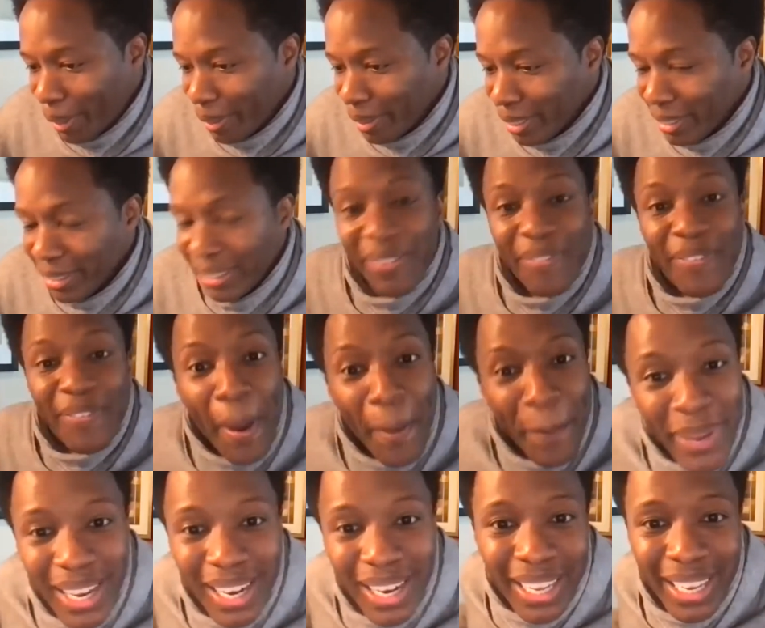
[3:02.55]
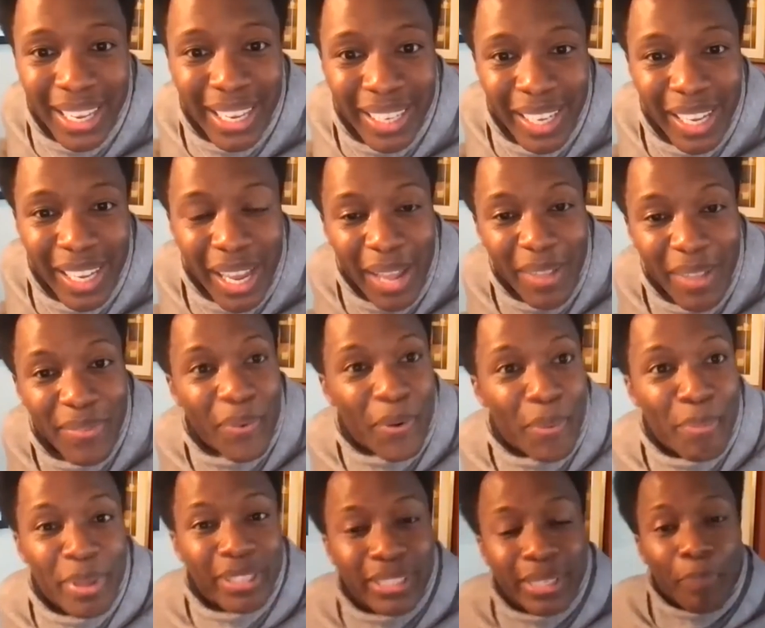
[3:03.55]
the family. And for
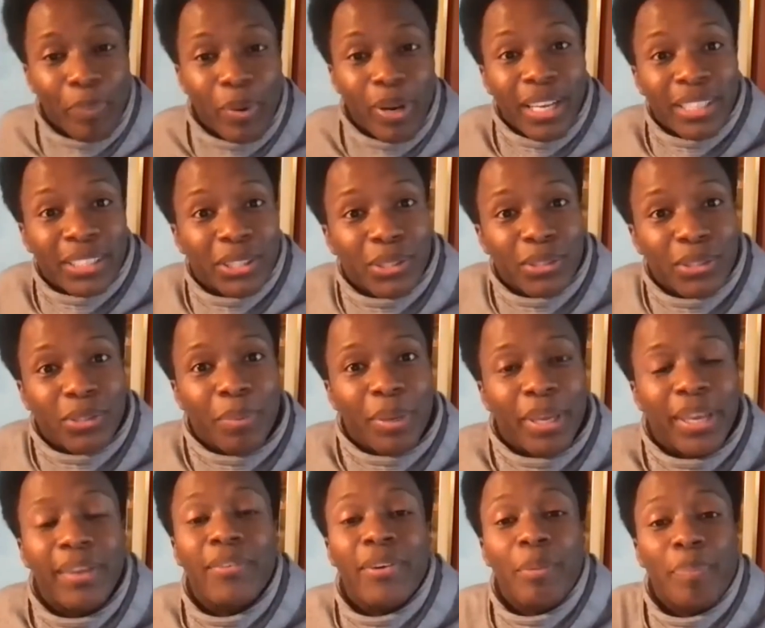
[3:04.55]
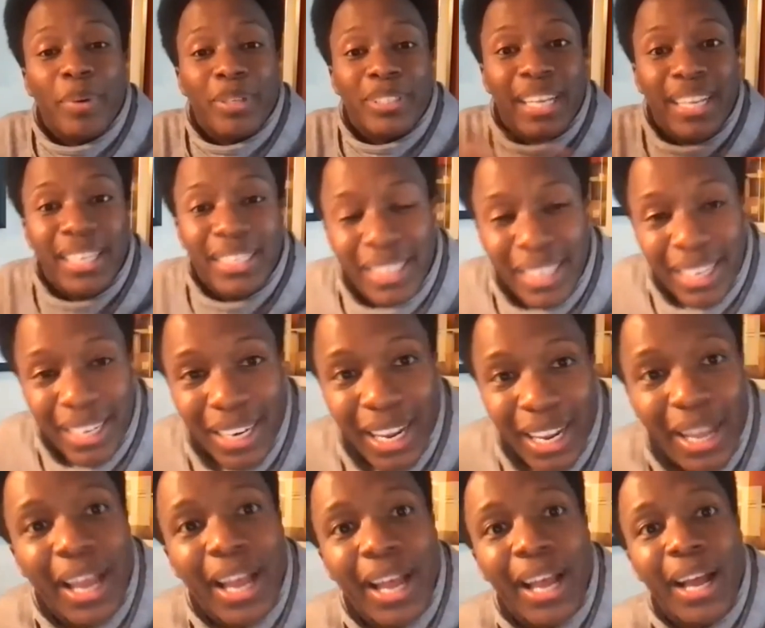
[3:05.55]
me, it's a pleasure to be here representing
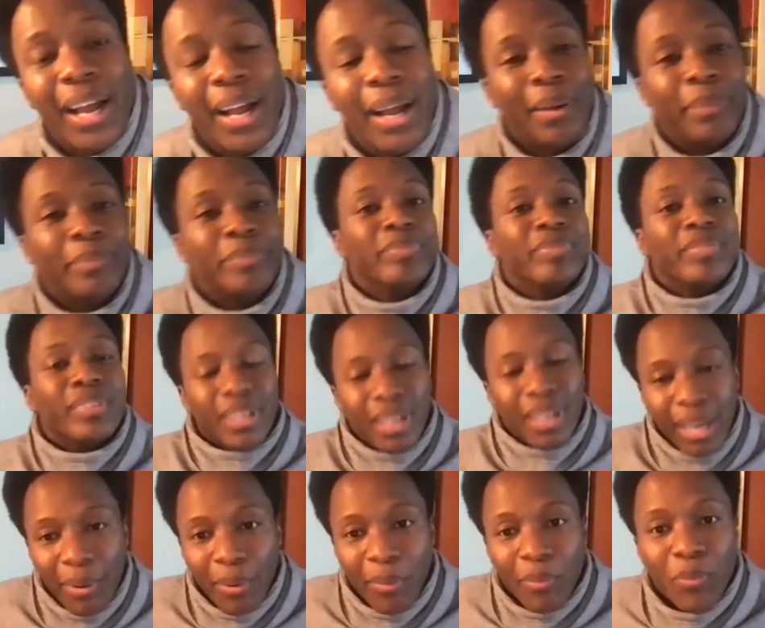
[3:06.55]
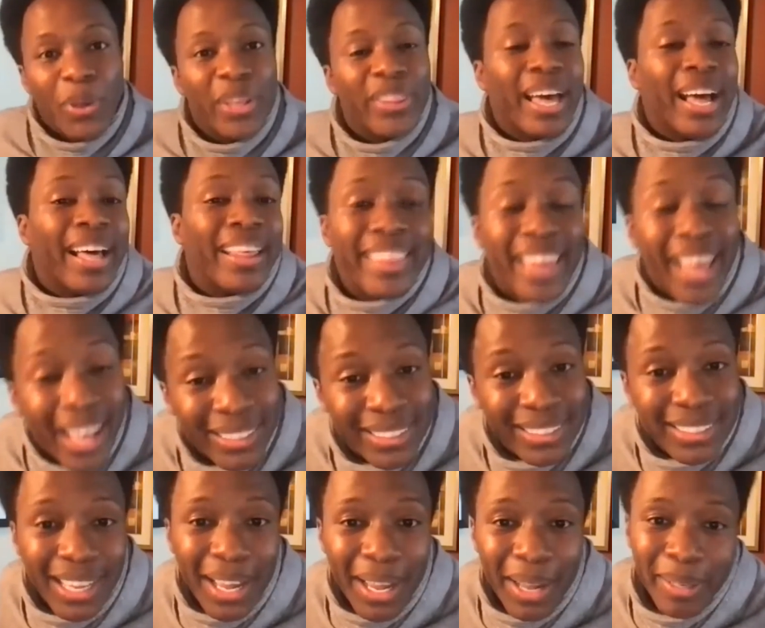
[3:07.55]
with
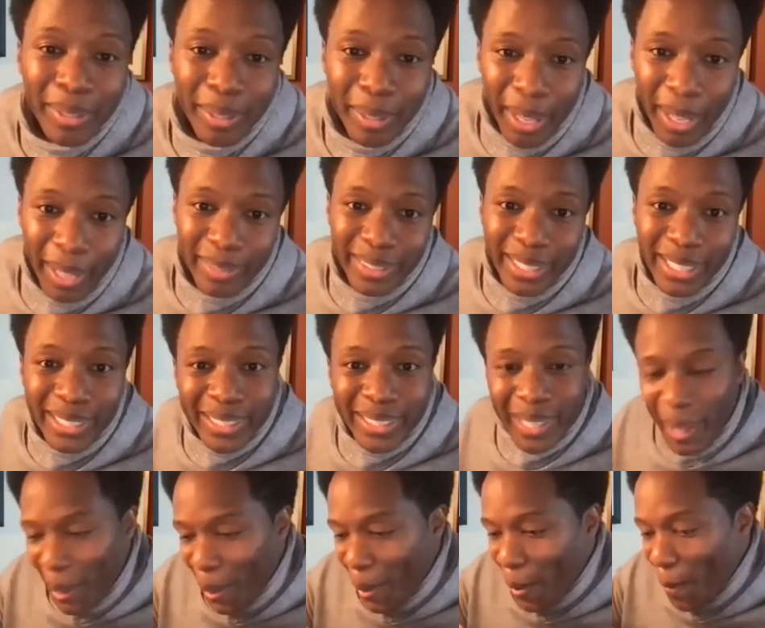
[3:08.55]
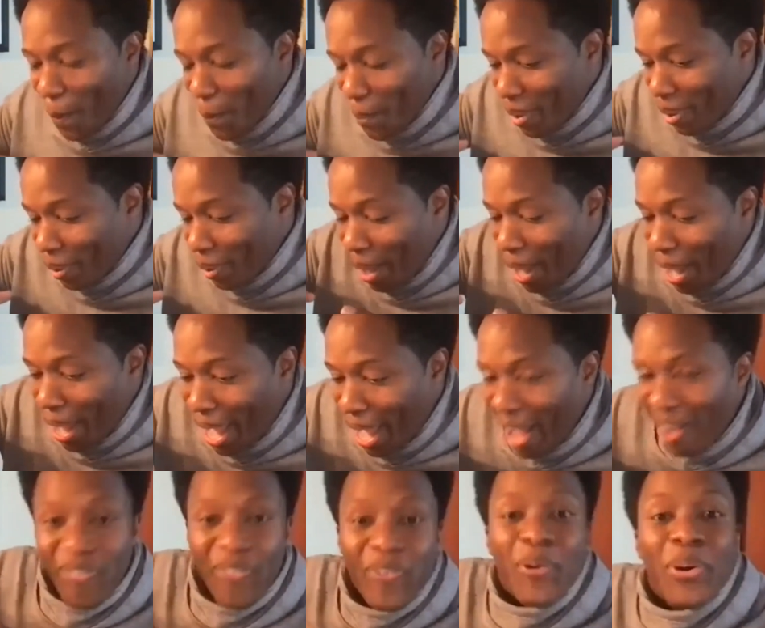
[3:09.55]
Adassa this
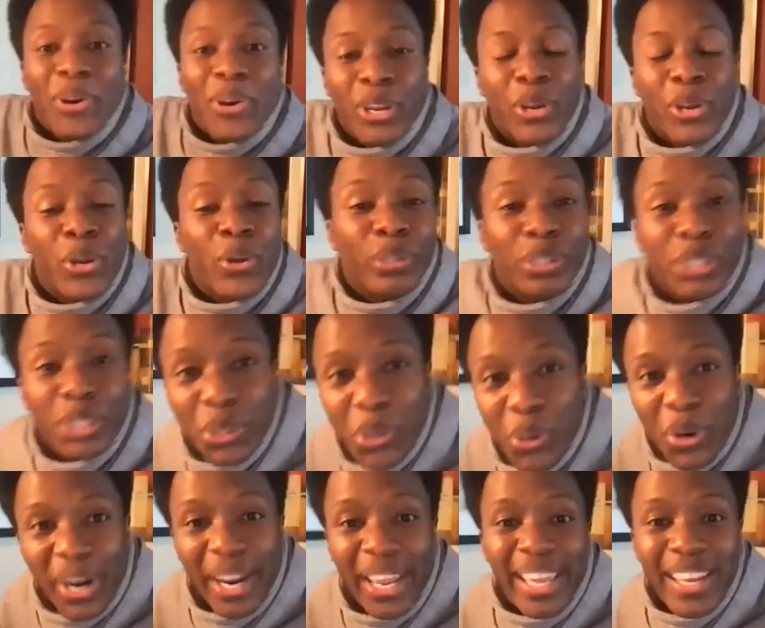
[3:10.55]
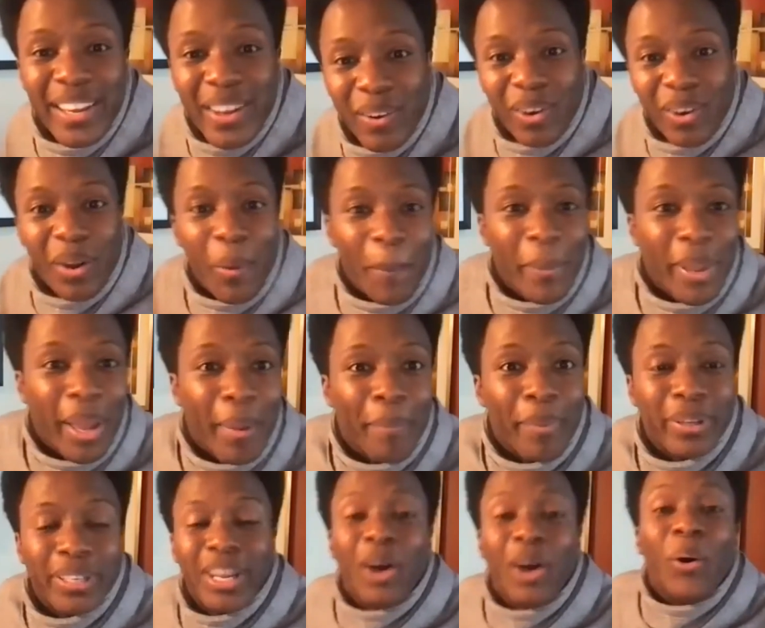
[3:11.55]
Afro culture in Colombia,
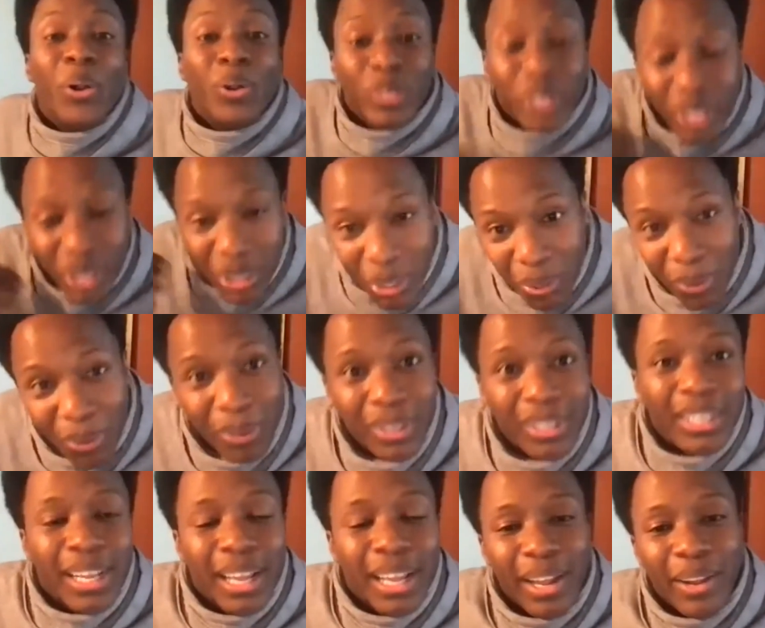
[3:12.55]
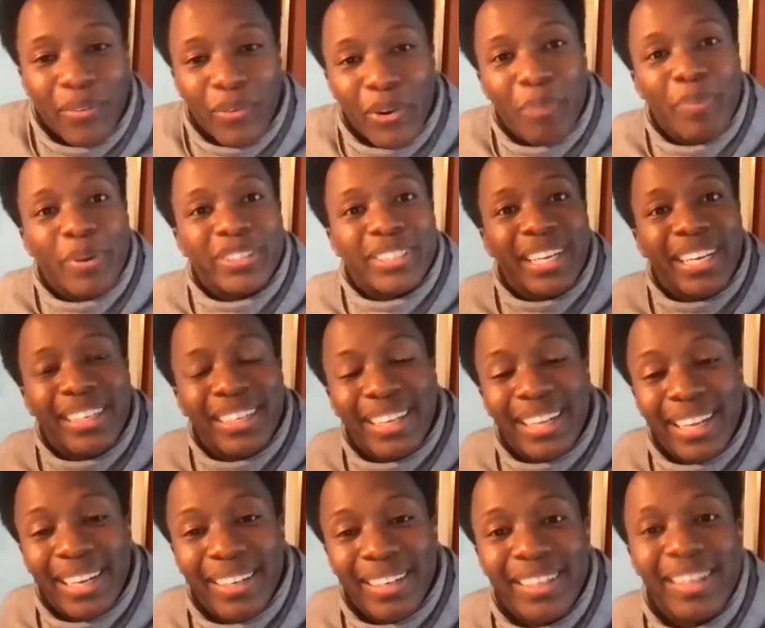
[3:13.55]
but also
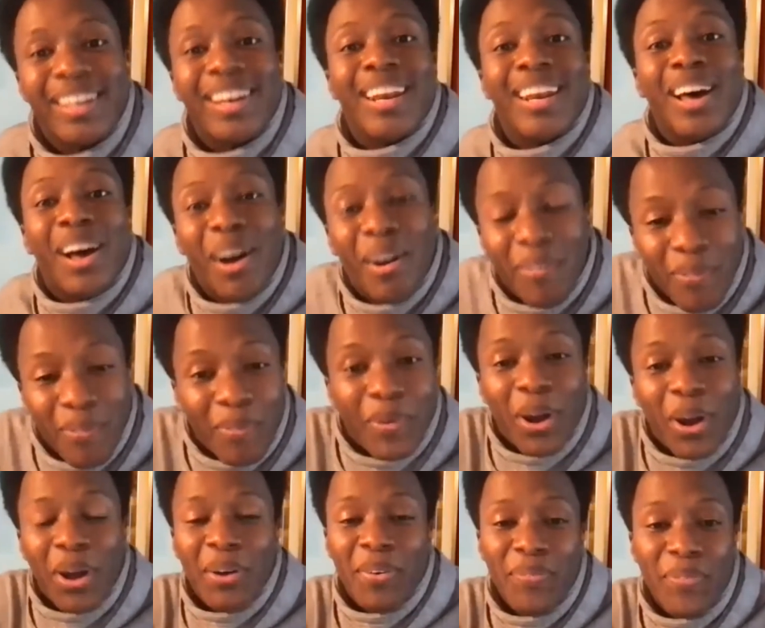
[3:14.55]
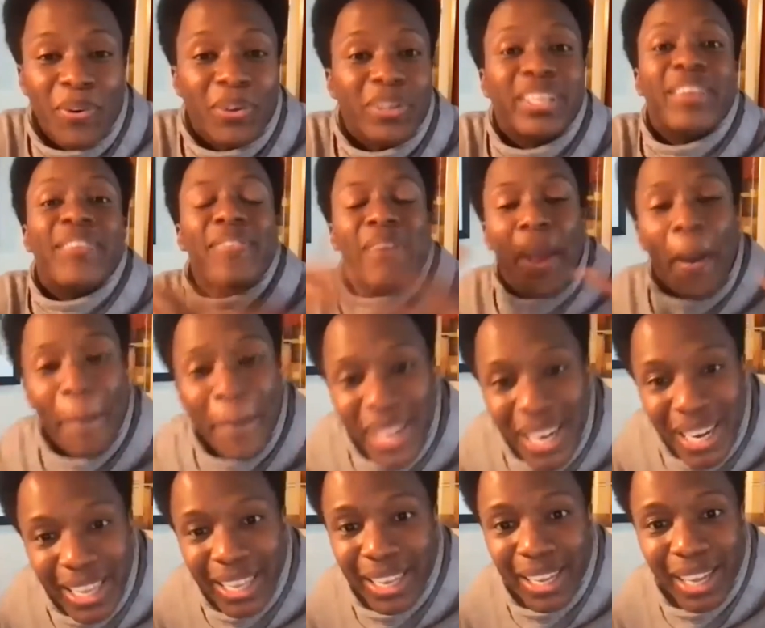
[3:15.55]
representing the love for the
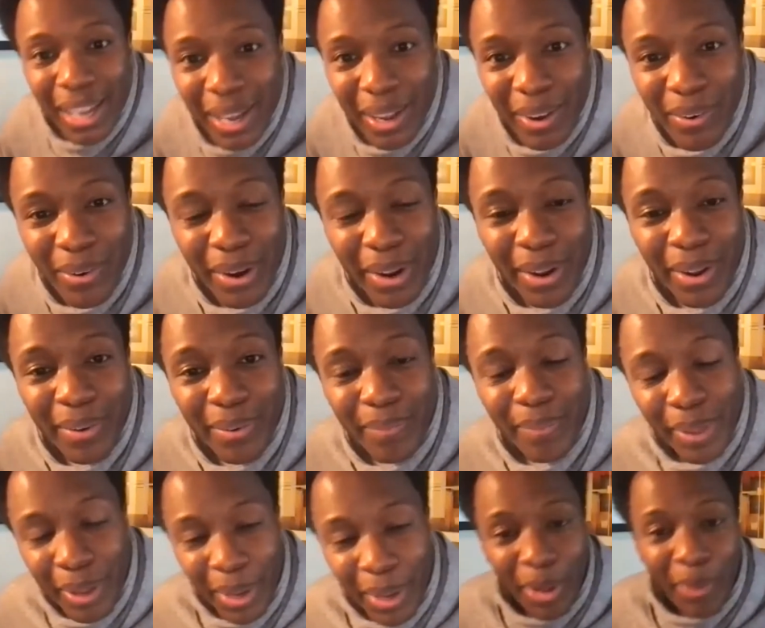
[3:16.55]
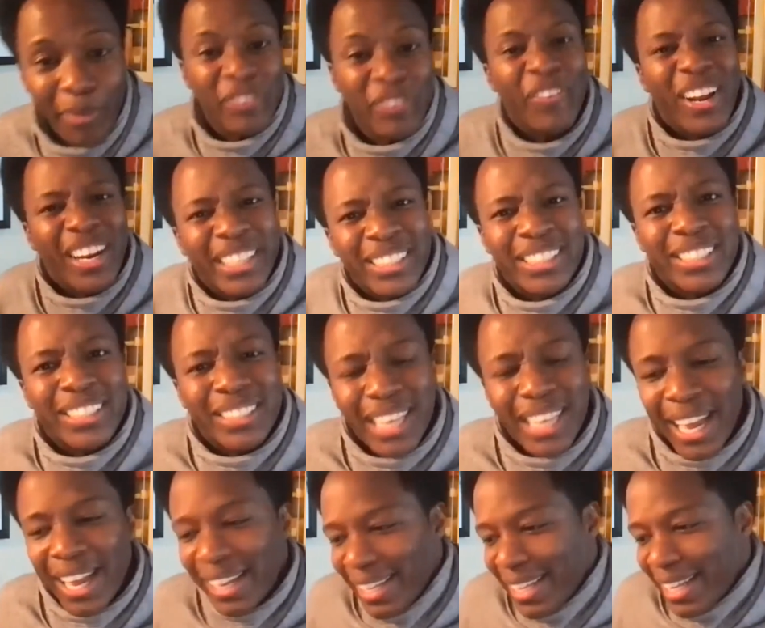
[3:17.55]
family. Félix is
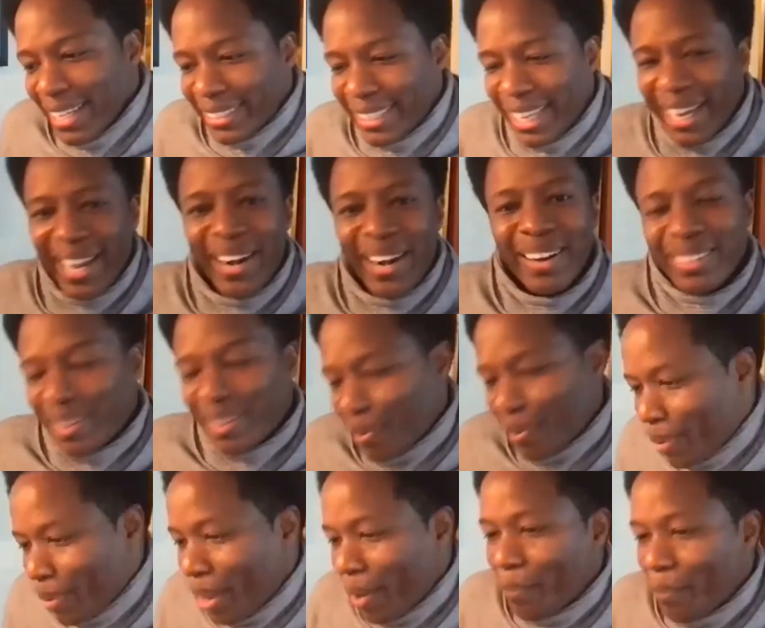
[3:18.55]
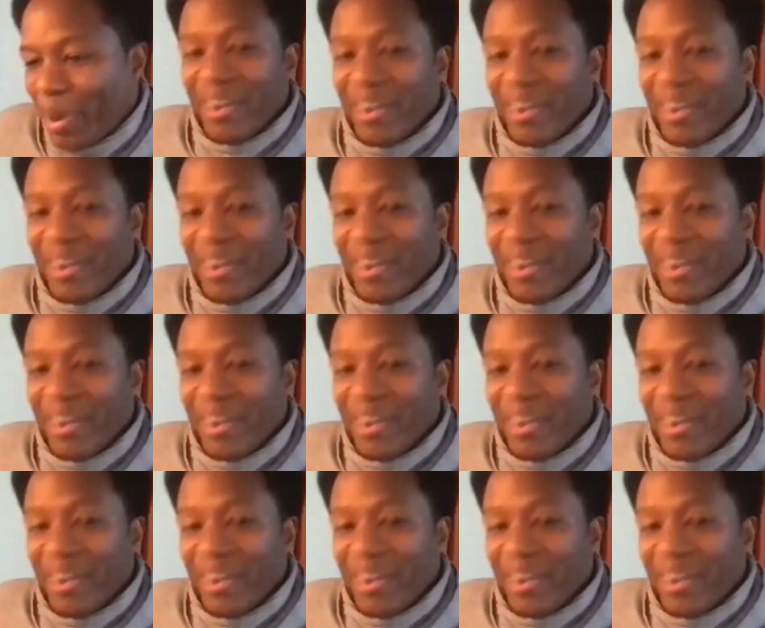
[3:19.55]
a character very